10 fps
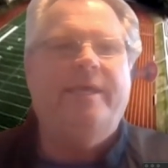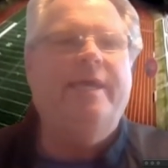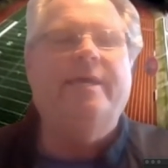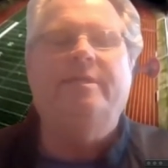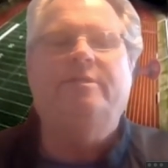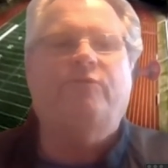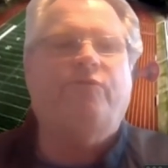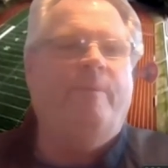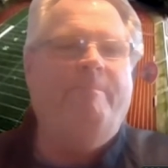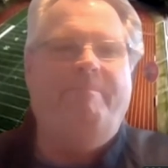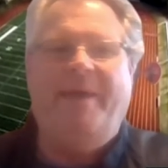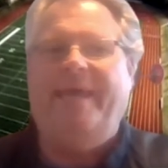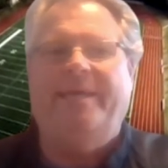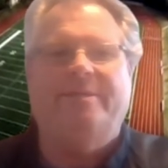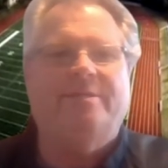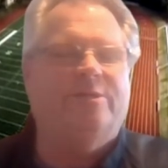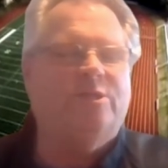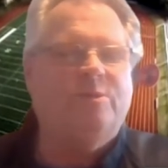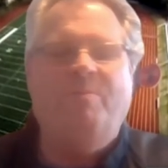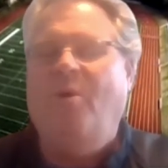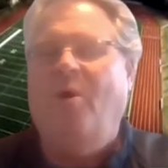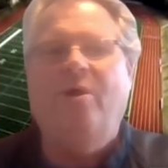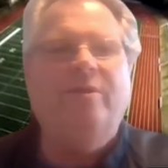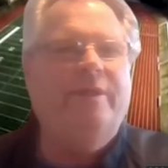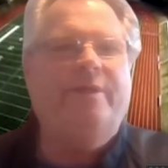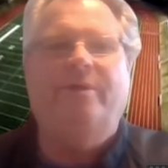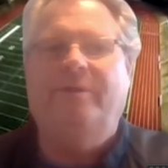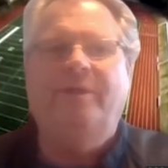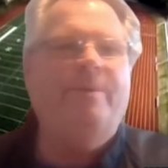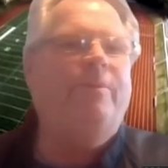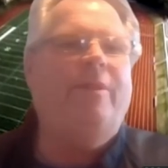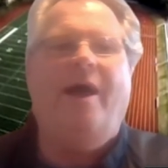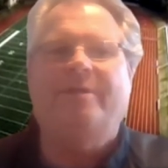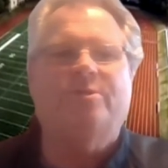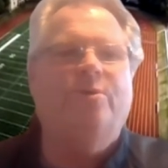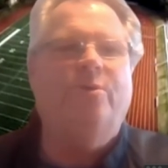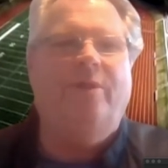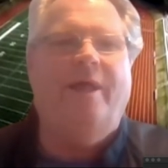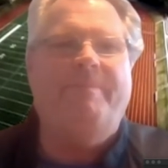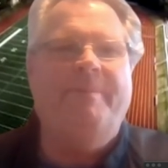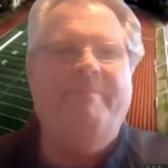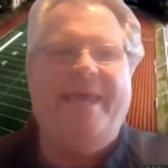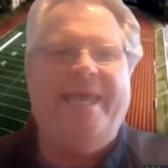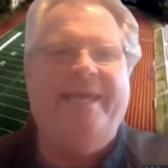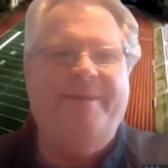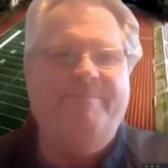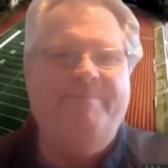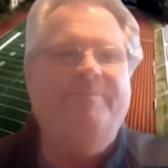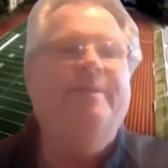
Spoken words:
kids from Bates, a small little liberal arts school up in Maine.